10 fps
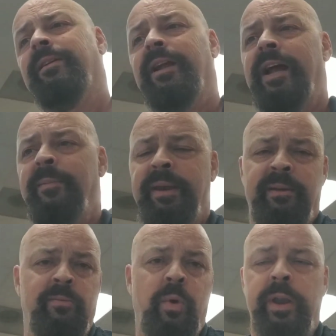I
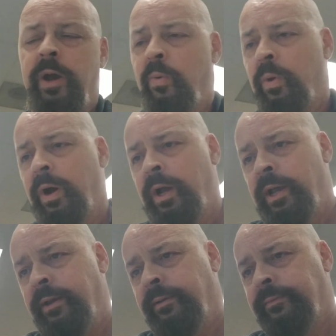mean,
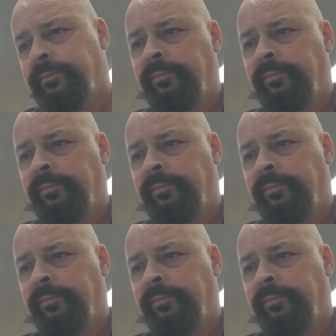101.